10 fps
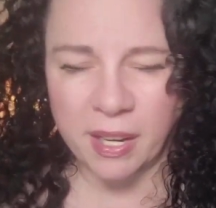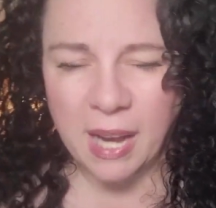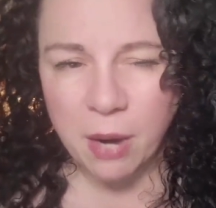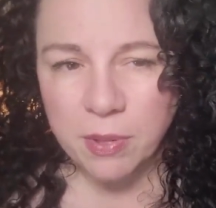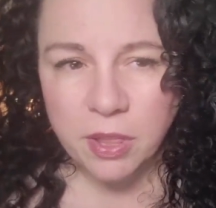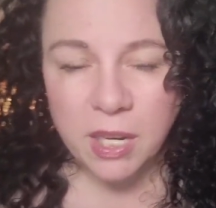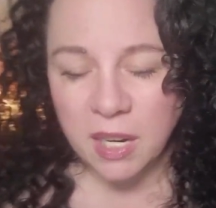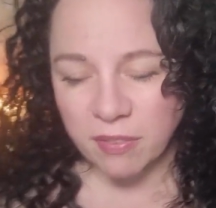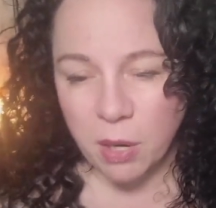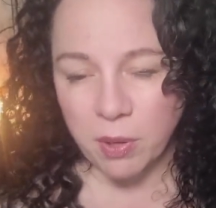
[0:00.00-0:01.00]
Like, I would
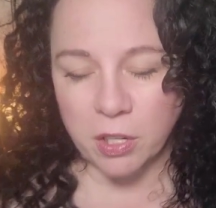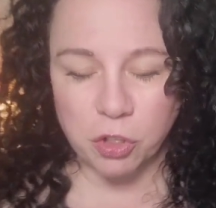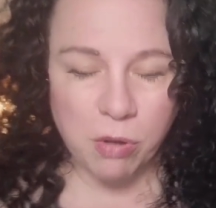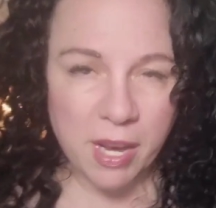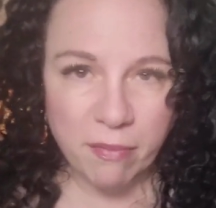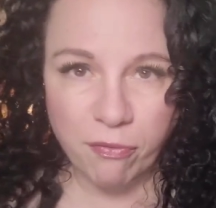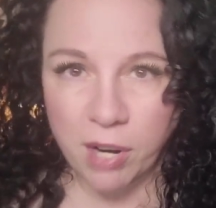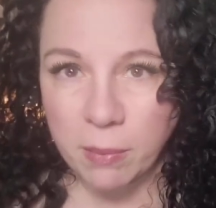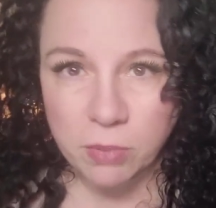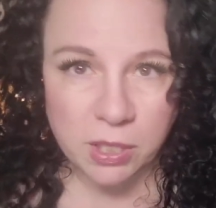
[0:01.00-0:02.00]
think if they were going to try to
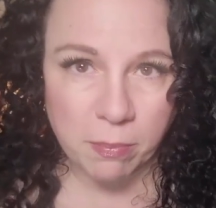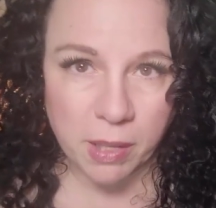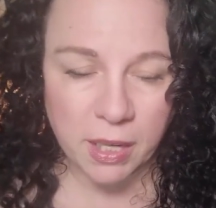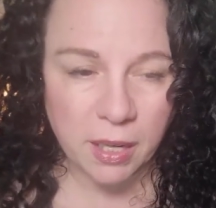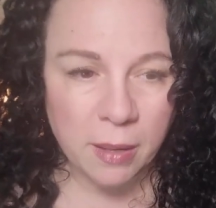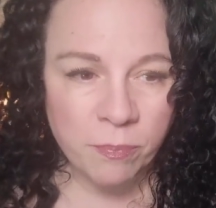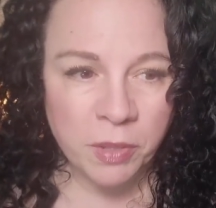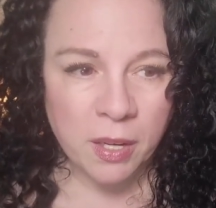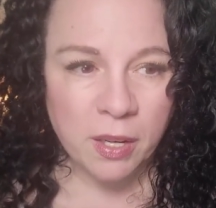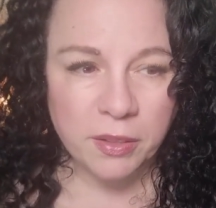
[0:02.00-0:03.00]
frame somebody,
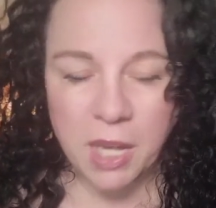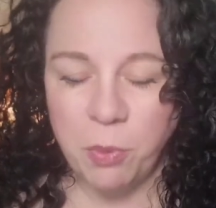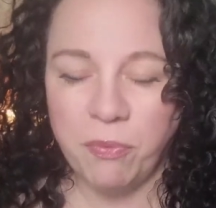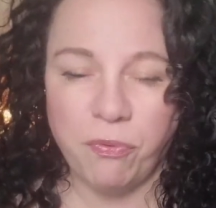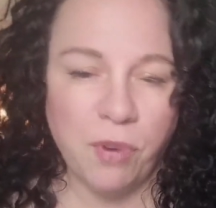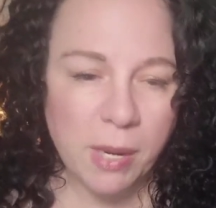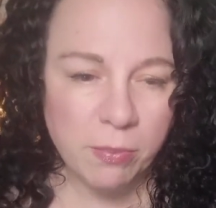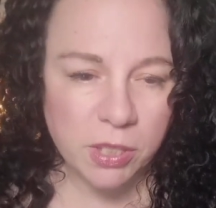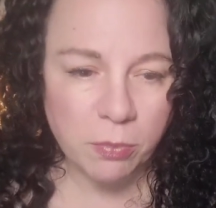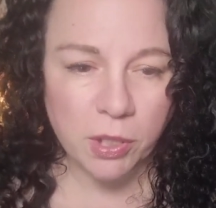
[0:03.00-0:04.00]
they would
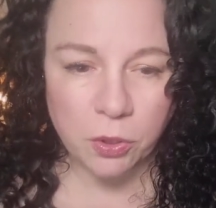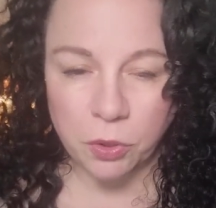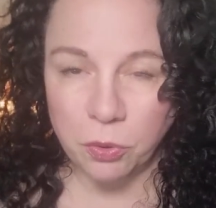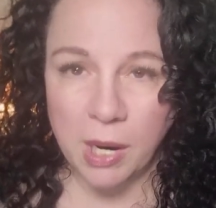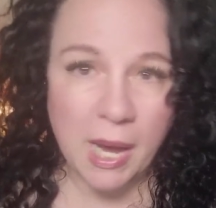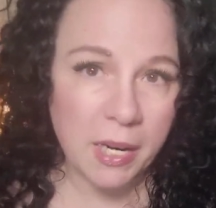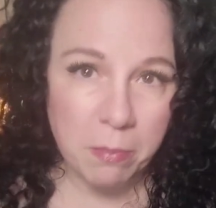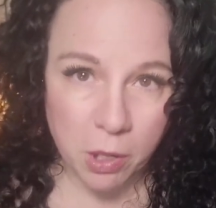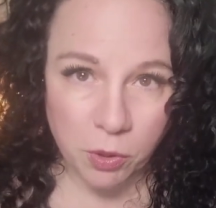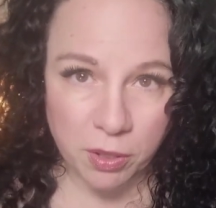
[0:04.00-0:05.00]
frame someone who had
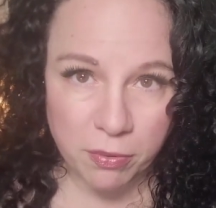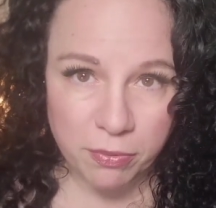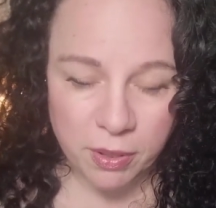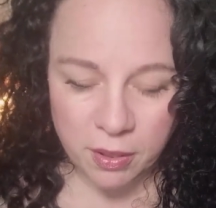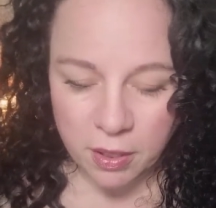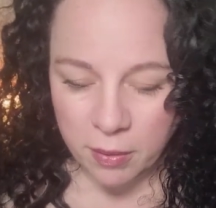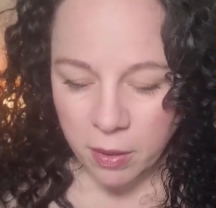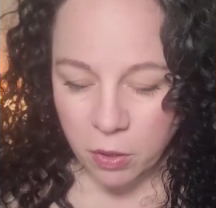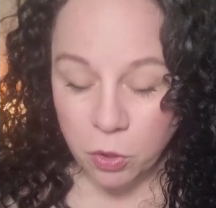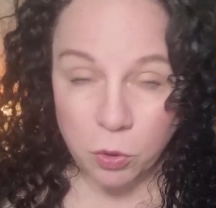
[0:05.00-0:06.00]
a motive,
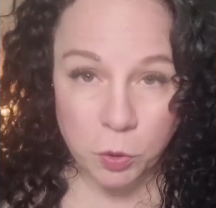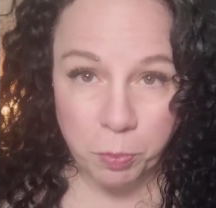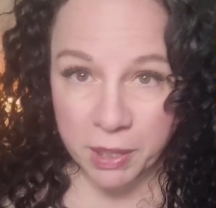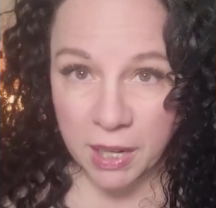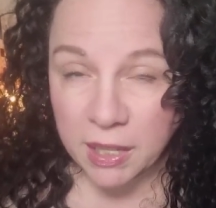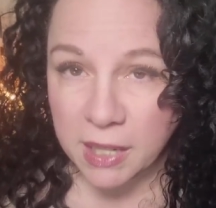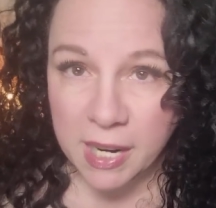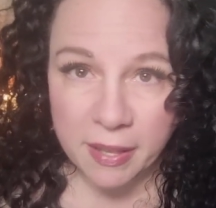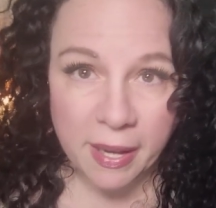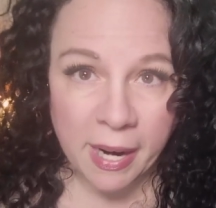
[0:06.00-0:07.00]
who's been in and
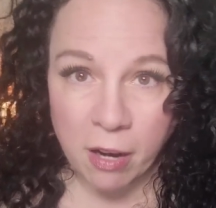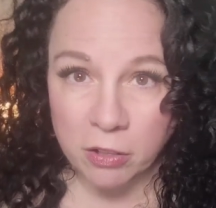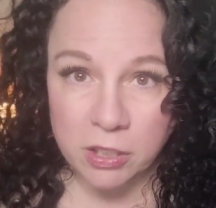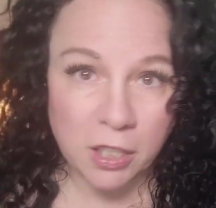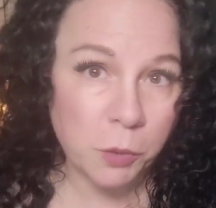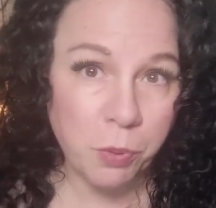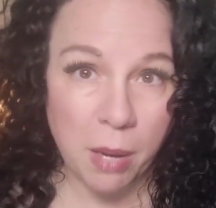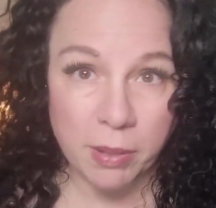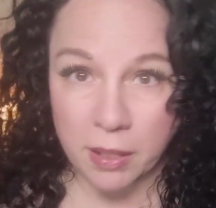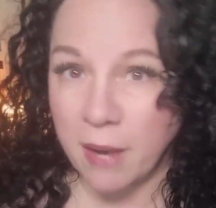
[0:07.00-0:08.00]
out of that house and has
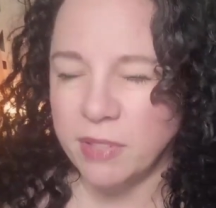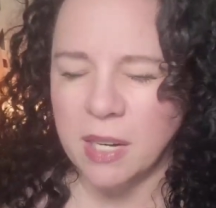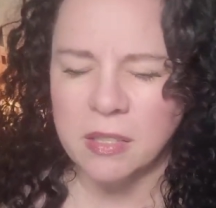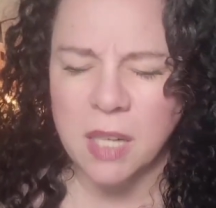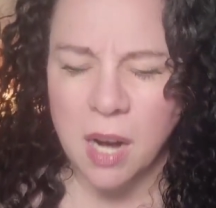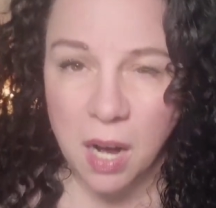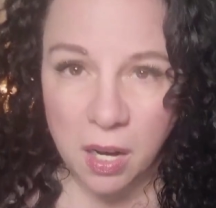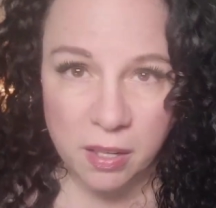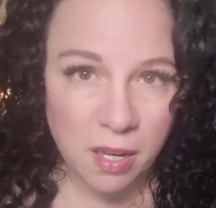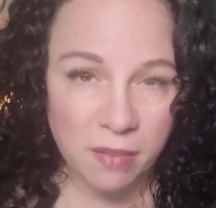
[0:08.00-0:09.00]
probably left a
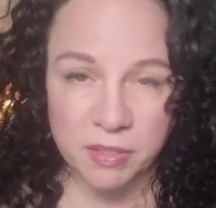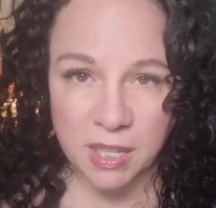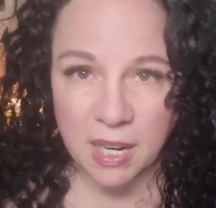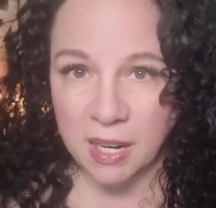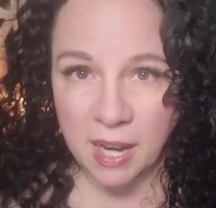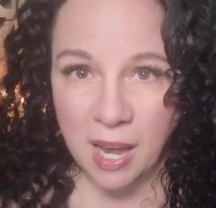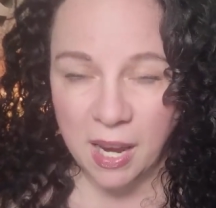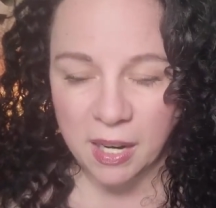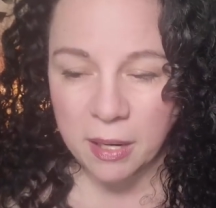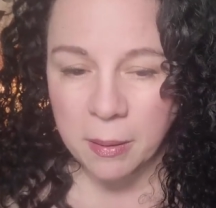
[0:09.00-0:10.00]
ton of
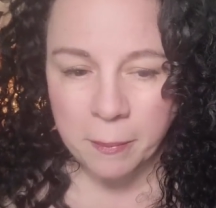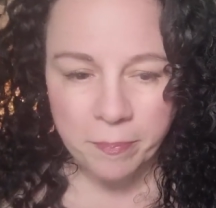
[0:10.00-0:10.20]
DNA,